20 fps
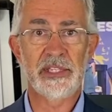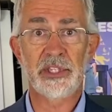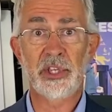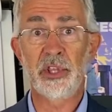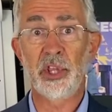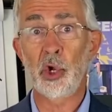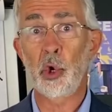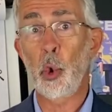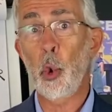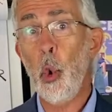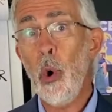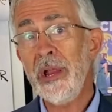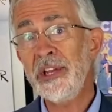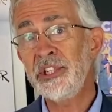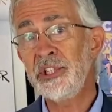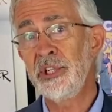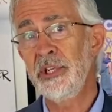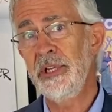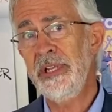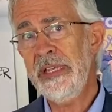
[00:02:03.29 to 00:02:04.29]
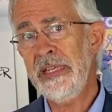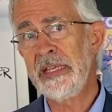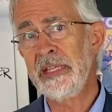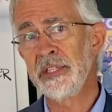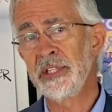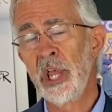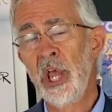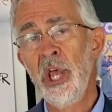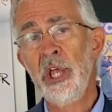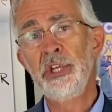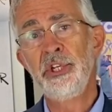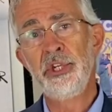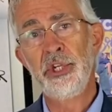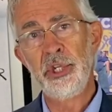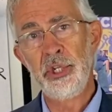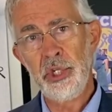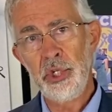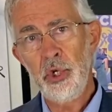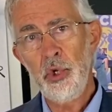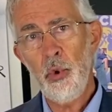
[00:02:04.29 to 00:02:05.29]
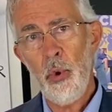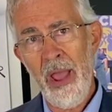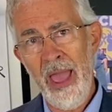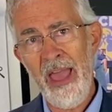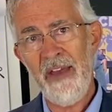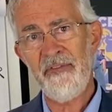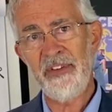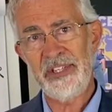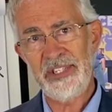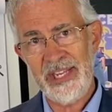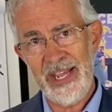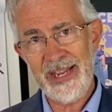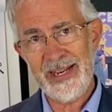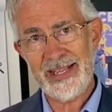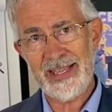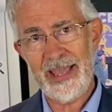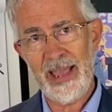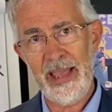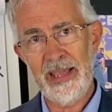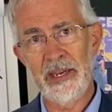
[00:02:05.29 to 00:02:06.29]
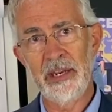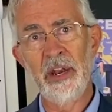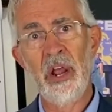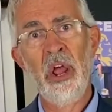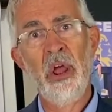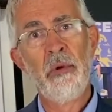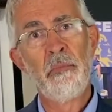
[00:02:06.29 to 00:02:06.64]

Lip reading: So the question is, do you have a dedicated,